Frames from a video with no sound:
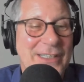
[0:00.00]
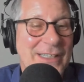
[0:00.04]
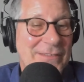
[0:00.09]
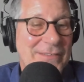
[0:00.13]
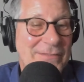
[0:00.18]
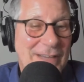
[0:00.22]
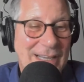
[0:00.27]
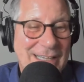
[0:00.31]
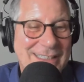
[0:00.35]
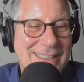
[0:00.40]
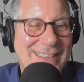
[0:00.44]

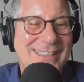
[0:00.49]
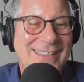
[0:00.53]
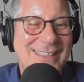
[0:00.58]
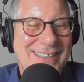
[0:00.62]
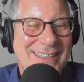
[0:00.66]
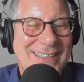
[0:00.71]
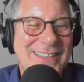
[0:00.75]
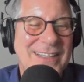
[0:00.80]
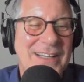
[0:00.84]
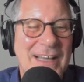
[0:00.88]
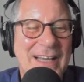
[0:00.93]
advice.
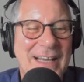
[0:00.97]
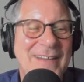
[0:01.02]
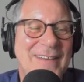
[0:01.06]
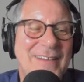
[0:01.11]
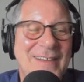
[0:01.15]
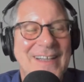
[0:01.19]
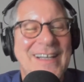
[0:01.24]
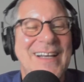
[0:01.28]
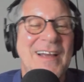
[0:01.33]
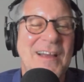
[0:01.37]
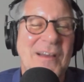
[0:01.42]
Good,
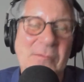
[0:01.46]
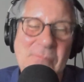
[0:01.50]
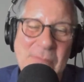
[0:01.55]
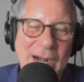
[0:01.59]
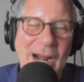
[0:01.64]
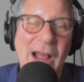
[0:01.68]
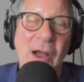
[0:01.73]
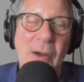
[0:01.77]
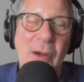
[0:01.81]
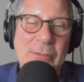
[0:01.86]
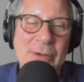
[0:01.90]

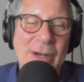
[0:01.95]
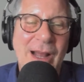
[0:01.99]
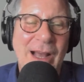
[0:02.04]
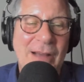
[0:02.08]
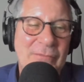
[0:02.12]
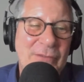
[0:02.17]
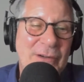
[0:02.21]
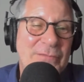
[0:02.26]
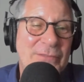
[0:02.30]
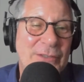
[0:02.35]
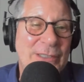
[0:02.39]
but I hope you're
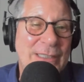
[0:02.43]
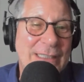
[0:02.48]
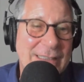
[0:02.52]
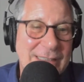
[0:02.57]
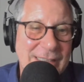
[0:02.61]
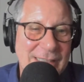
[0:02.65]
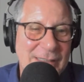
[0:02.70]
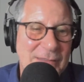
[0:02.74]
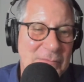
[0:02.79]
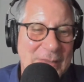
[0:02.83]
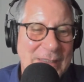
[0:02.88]
not reverting
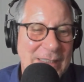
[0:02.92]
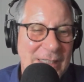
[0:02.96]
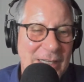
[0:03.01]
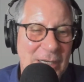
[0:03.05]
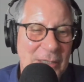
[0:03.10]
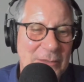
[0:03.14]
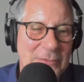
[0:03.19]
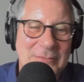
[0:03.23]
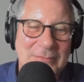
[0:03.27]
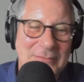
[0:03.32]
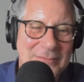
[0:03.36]
to you
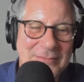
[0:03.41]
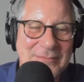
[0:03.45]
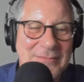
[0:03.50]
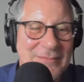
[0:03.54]
know